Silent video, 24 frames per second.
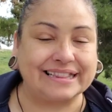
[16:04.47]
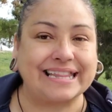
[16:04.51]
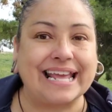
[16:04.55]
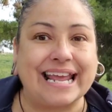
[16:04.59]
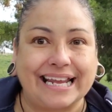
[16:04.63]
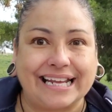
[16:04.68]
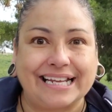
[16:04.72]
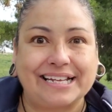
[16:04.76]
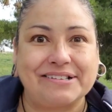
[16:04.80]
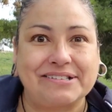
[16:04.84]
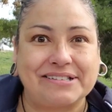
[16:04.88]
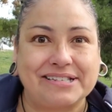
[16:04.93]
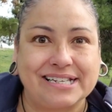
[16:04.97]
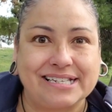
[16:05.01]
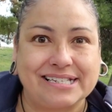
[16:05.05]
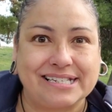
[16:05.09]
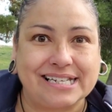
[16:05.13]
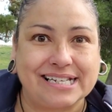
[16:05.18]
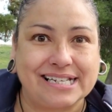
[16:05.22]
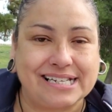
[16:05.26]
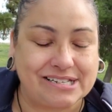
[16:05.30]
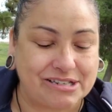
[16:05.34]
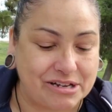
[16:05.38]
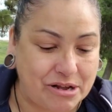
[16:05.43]
Thank you,
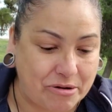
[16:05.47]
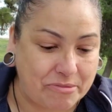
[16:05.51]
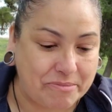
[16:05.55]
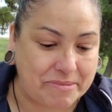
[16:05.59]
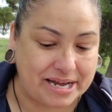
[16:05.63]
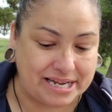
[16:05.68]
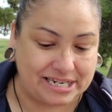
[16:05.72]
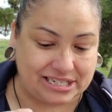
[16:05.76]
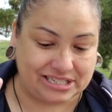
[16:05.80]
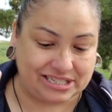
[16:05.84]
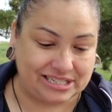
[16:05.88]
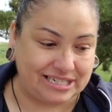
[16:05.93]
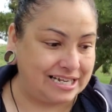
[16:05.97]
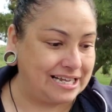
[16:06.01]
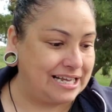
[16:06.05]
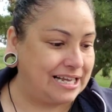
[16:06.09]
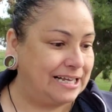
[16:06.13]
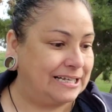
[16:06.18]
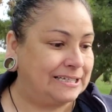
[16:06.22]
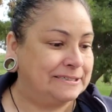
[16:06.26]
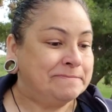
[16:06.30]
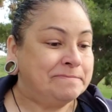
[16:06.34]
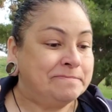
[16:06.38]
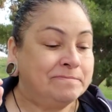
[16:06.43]
sissy, so much.
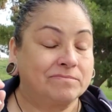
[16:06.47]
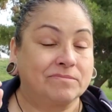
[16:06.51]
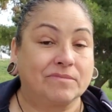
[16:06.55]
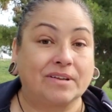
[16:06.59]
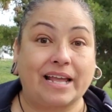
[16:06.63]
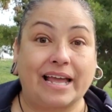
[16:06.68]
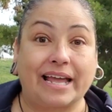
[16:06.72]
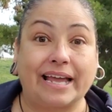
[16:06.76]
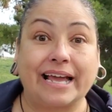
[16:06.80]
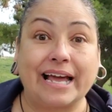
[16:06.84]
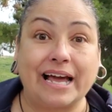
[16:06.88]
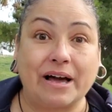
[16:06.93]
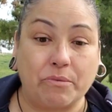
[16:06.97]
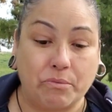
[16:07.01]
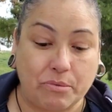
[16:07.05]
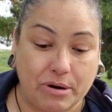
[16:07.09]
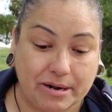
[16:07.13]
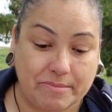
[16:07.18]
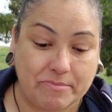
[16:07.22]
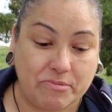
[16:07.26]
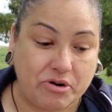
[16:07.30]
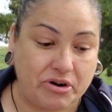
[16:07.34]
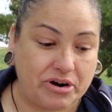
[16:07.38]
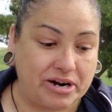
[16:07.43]
I got
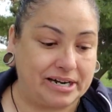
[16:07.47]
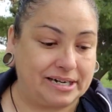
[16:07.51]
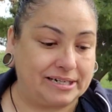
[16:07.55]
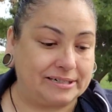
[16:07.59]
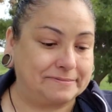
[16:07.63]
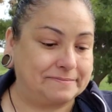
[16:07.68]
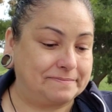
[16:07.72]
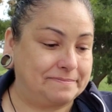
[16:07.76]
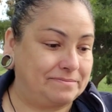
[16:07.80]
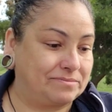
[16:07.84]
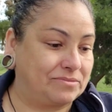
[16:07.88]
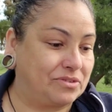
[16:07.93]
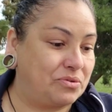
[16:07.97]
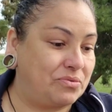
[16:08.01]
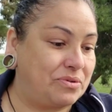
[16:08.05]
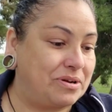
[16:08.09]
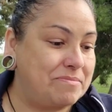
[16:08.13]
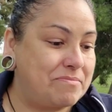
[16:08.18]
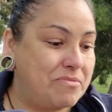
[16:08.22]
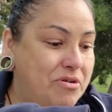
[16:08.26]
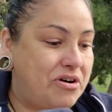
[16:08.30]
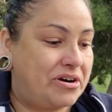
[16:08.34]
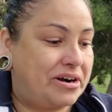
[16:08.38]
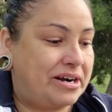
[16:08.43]
one more.
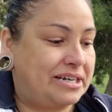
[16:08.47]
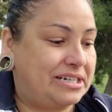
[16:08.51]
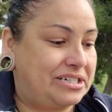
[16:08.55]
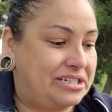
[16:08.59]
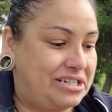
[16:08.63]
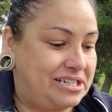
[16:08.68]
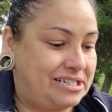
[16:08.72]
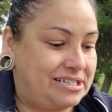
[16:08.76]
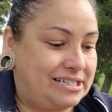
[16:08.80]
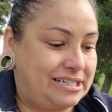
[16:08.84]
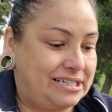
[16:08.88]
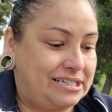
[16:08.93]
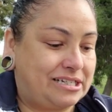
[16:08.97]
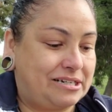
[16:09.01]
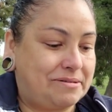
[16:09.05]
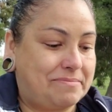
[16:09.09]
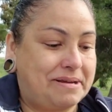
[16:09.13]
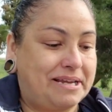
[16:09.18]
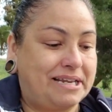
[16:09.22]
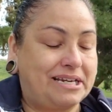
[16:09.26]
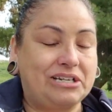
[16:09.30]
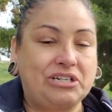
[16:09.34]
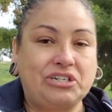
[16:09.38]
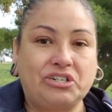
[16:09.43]
She said she
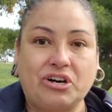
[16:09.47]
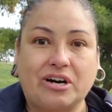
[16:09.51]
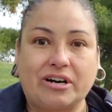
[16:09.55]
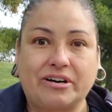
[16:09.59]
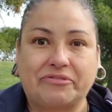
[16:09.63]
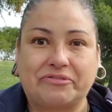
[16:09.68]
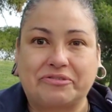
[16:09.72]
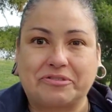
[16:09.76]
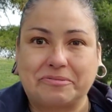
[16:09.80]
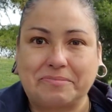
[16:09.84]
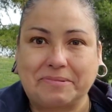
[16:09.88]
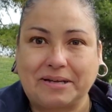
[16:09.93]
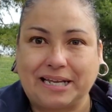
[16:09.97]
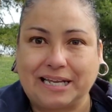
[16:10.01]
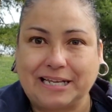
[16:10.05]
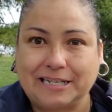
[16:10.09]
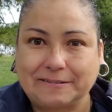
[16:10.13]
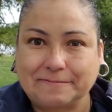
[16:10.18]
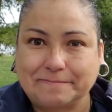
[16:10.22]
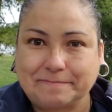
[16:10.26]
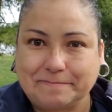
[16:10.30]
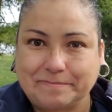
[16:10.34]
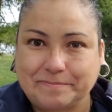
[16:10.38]
made a jar for me.